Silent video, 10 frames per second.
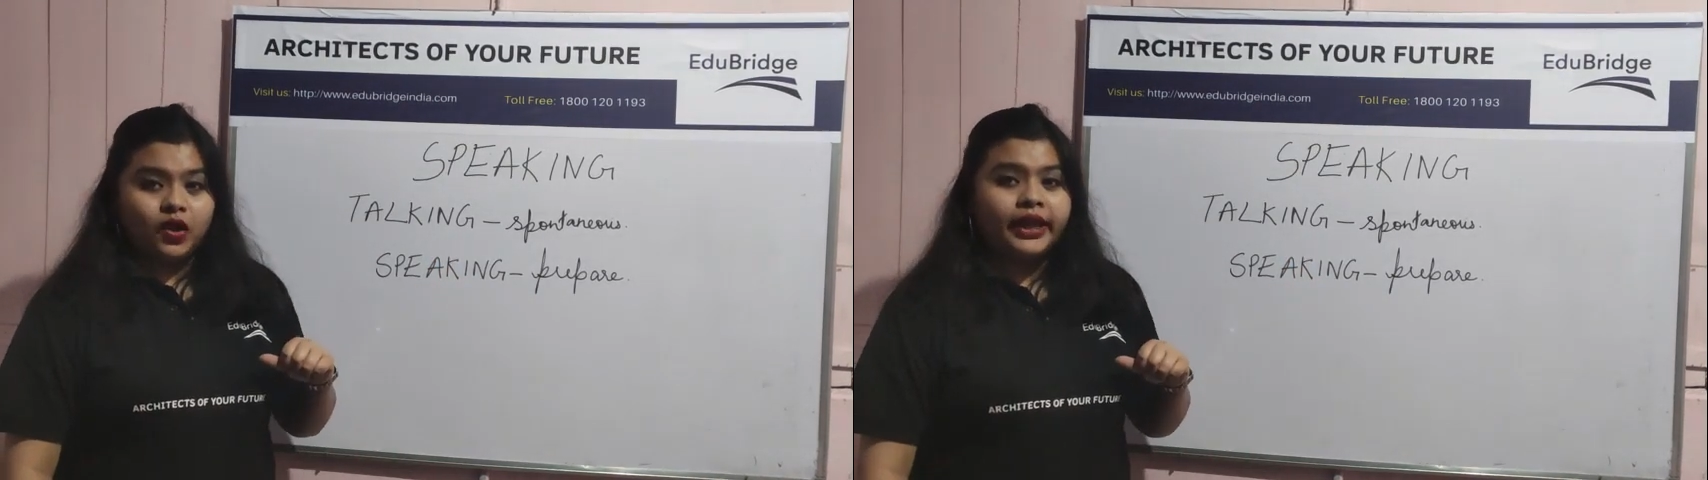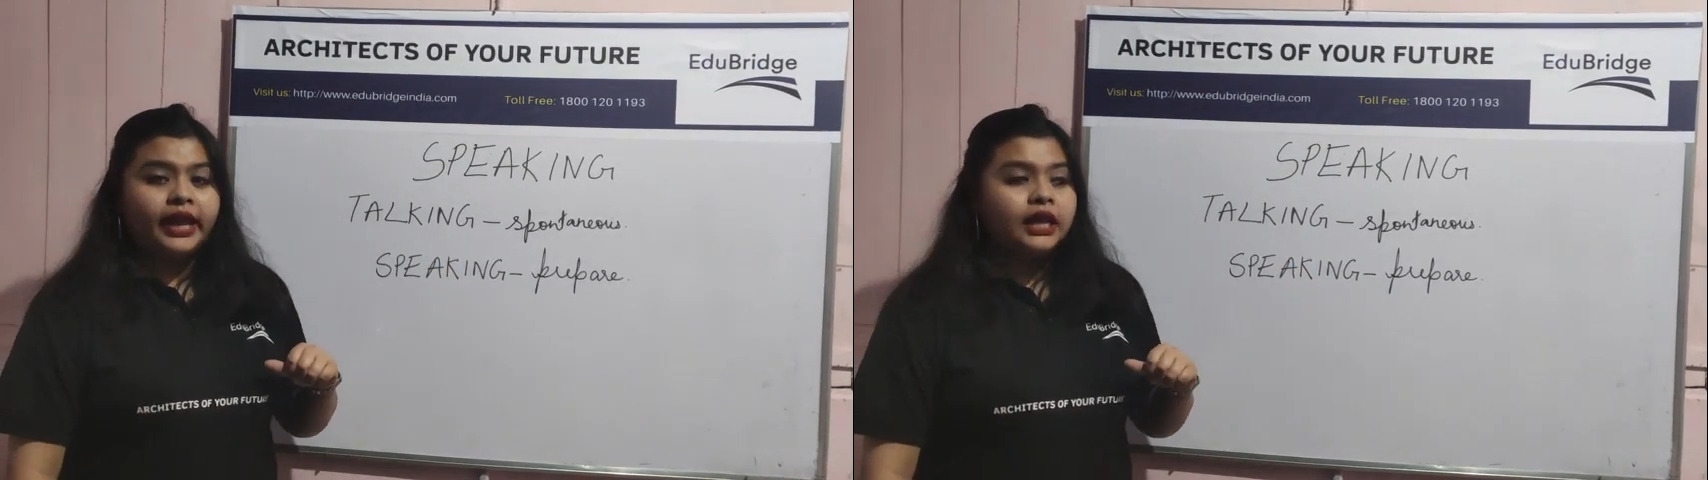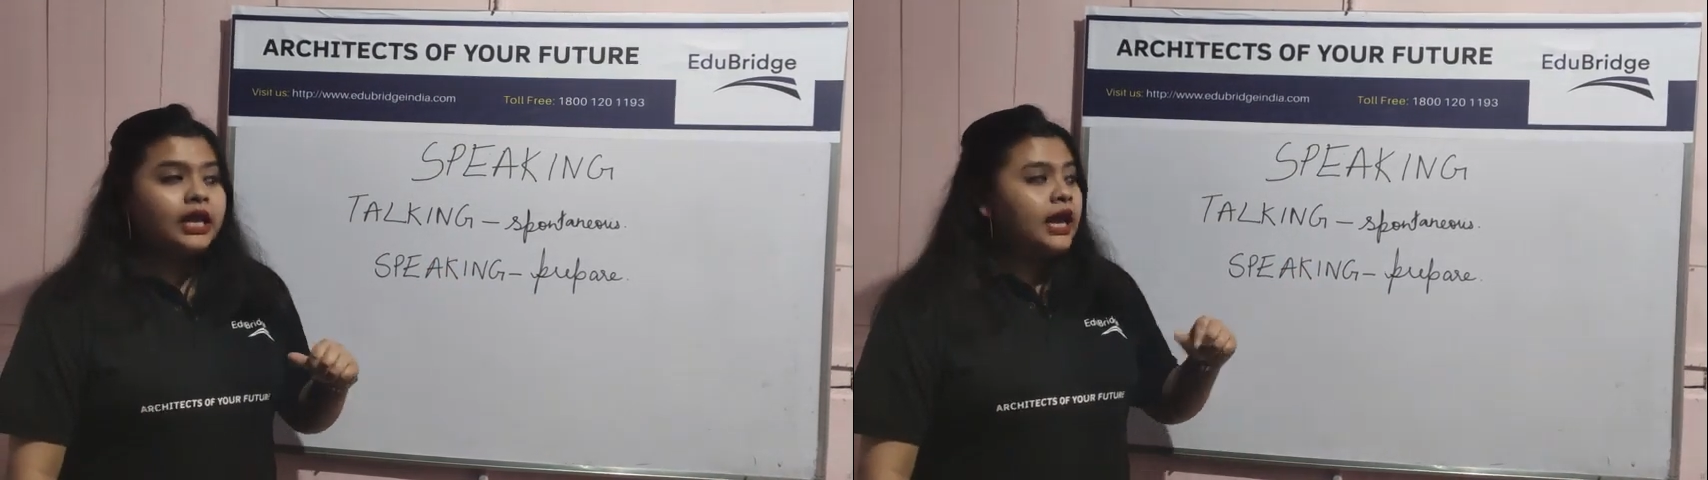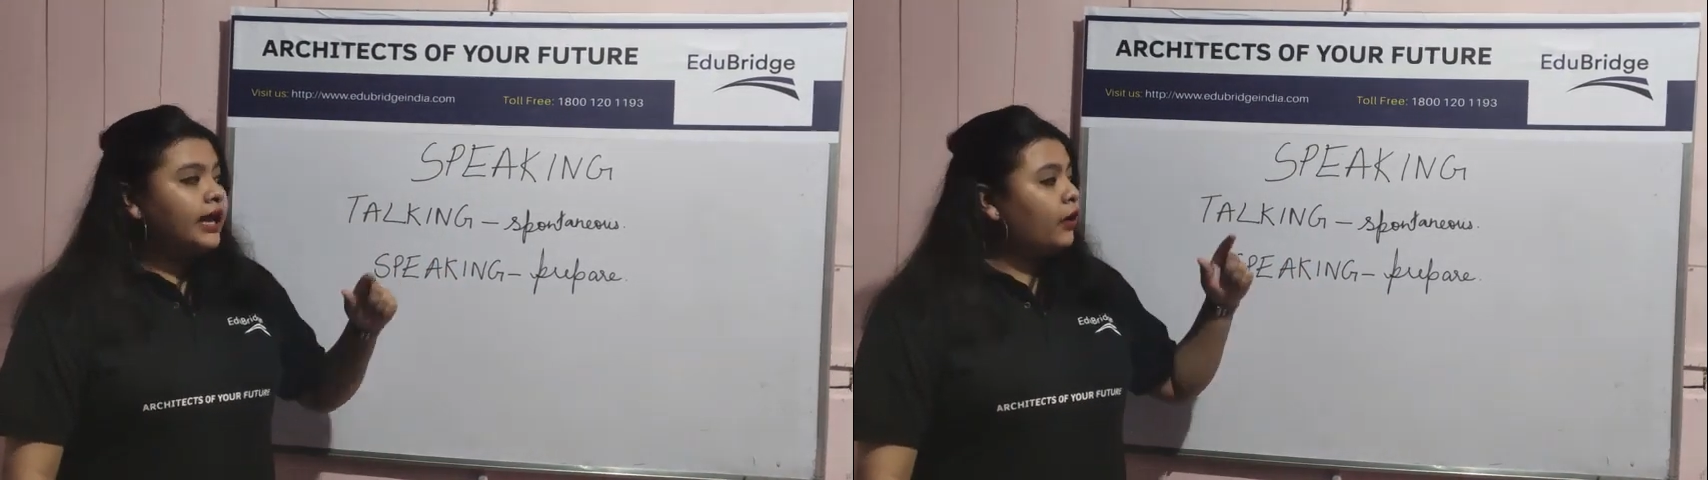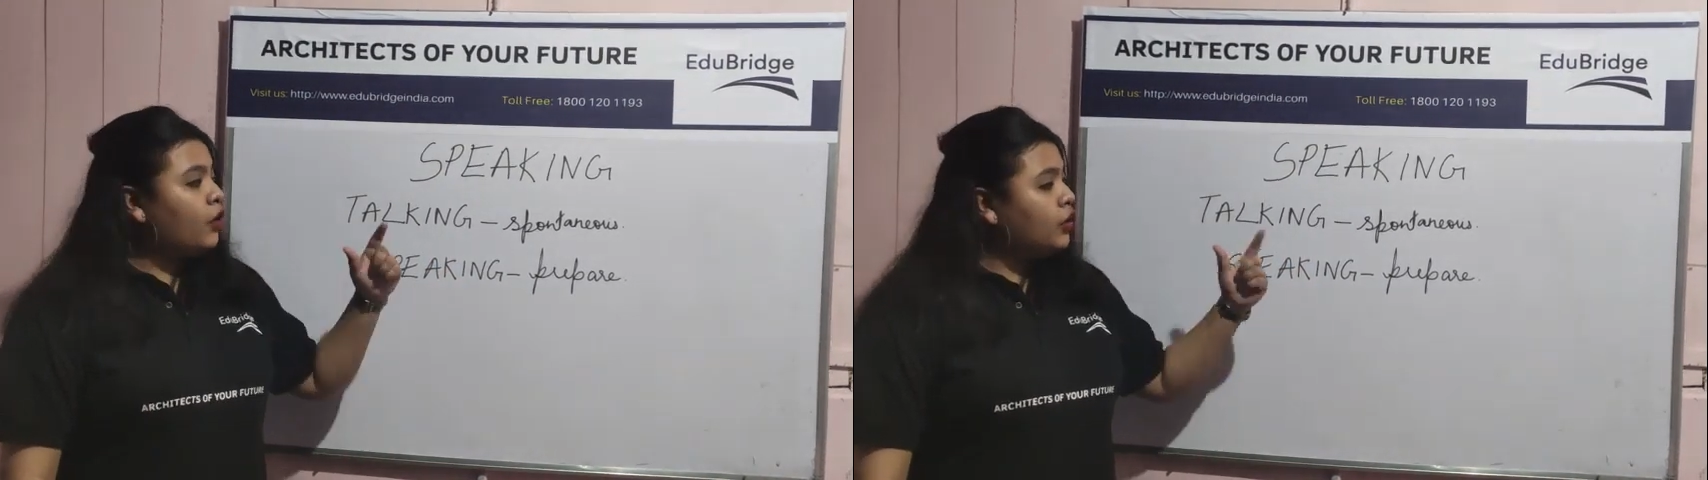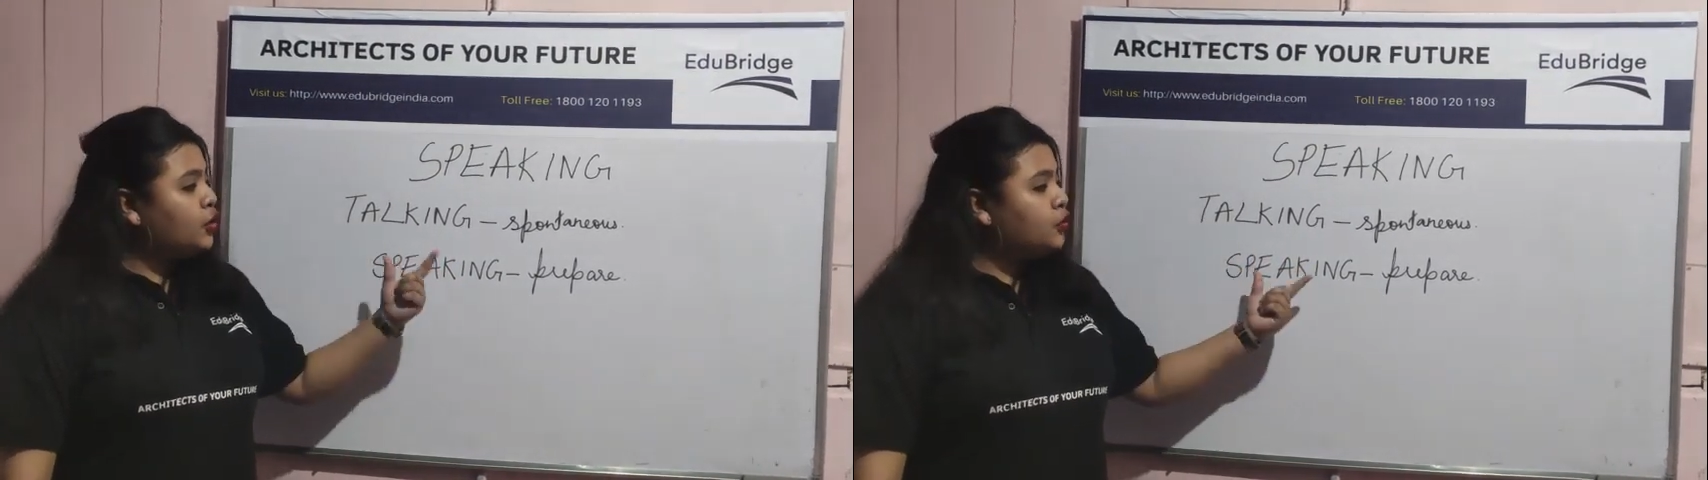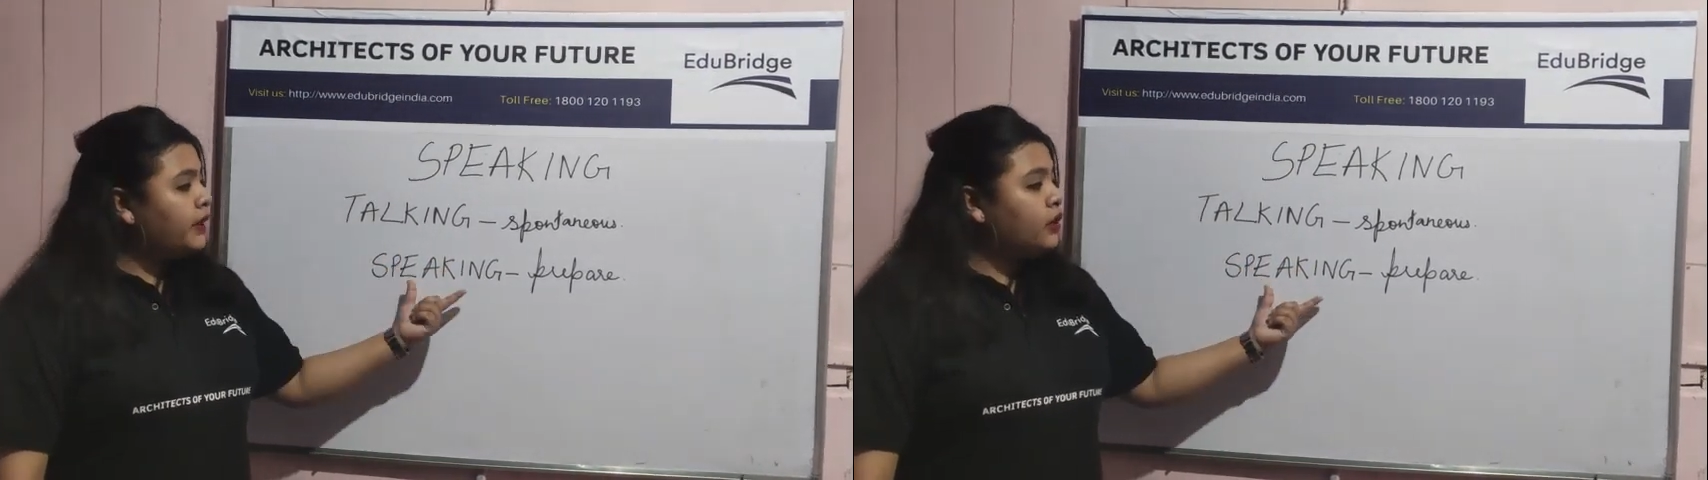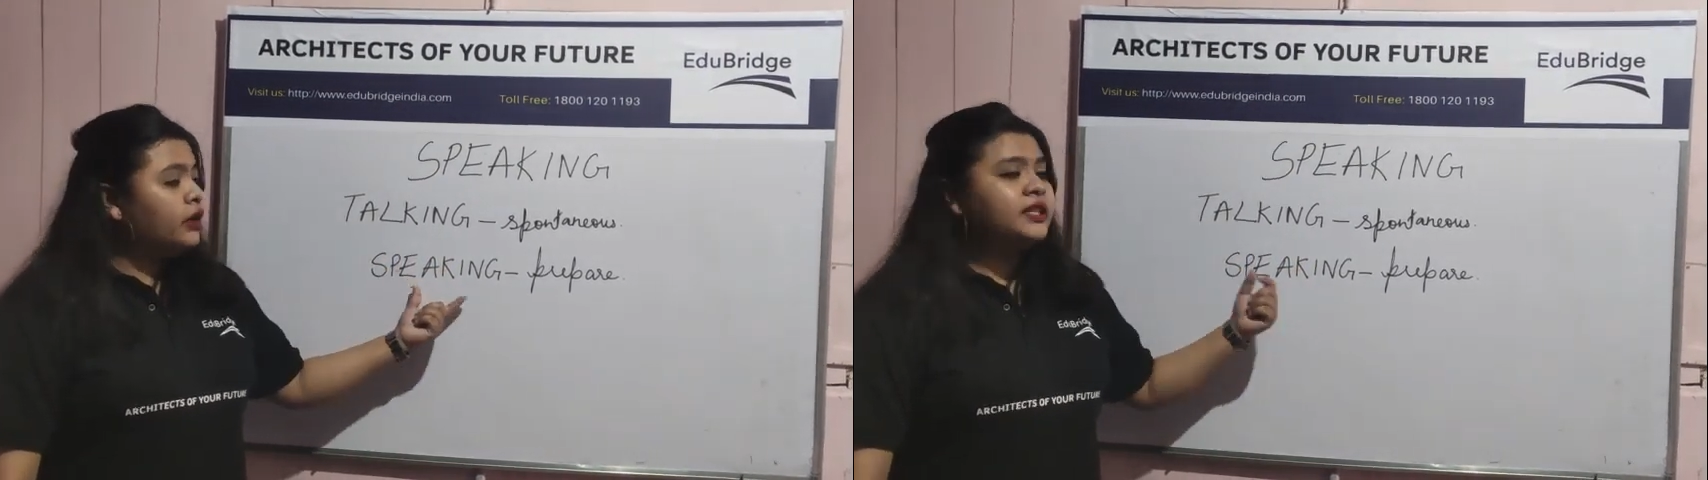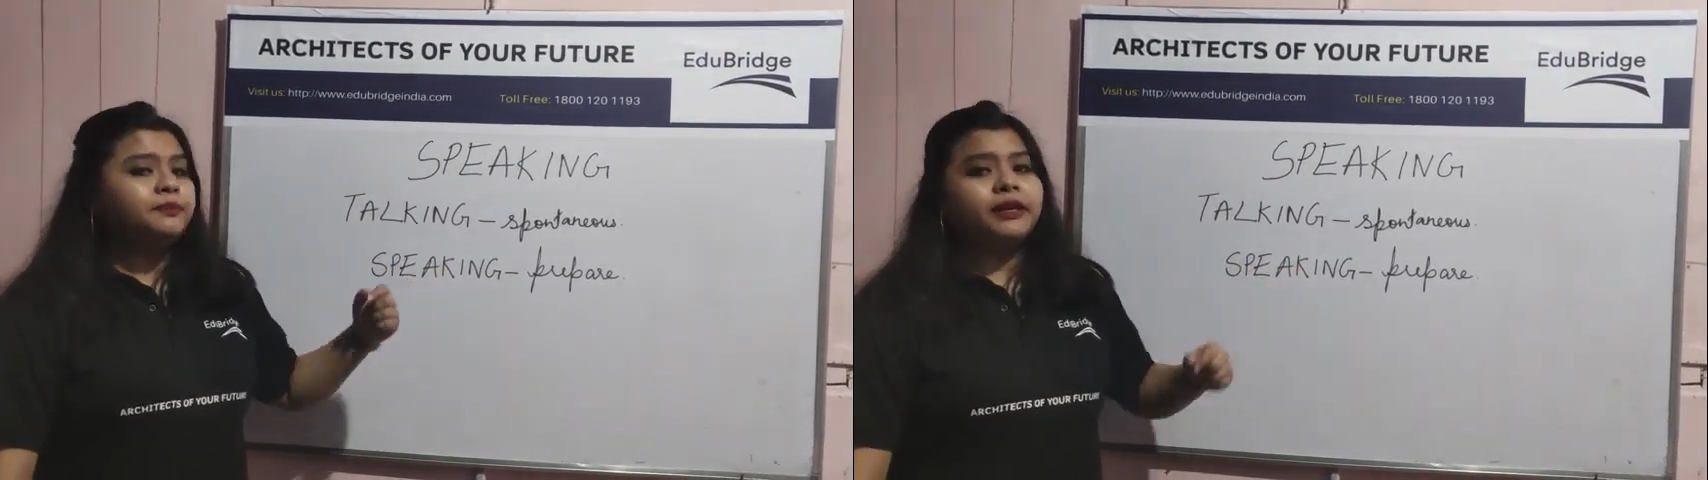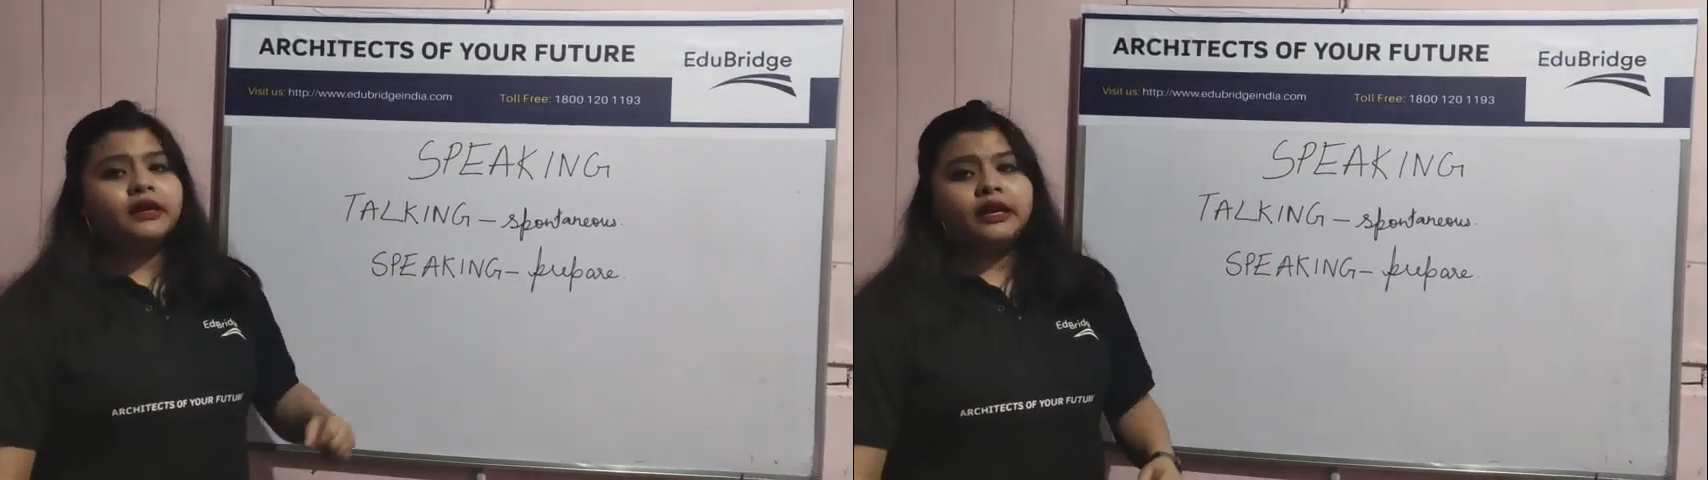Okay, now in order to be a good
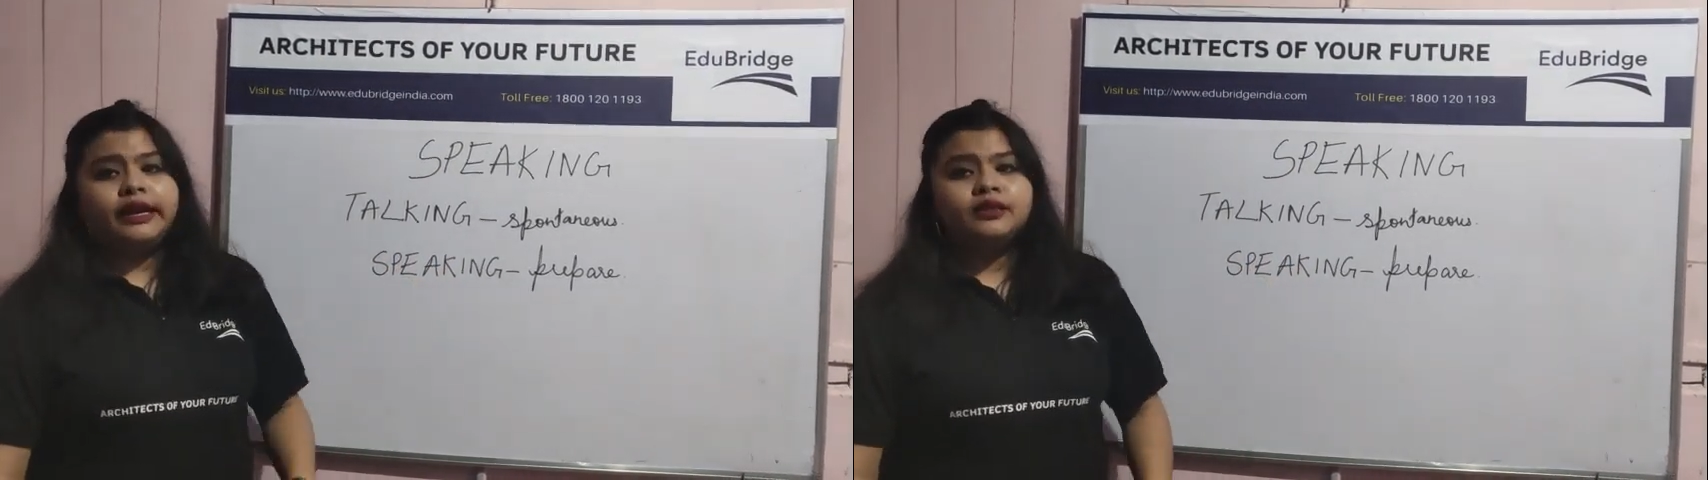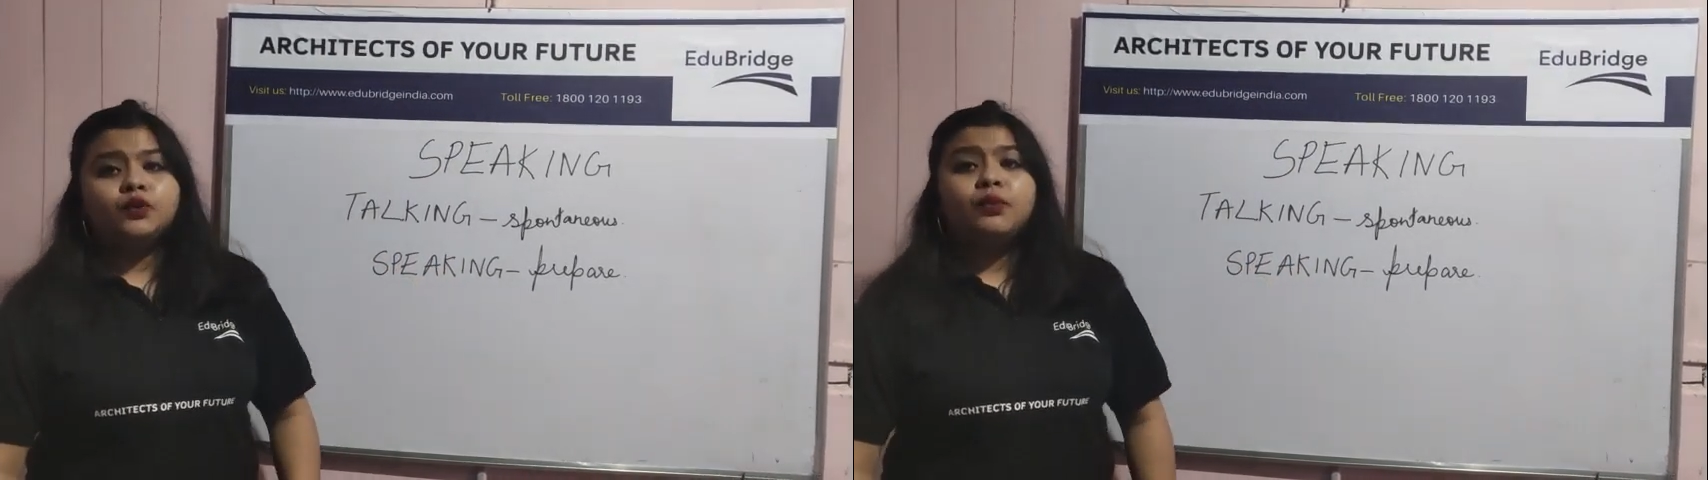speaker, guys,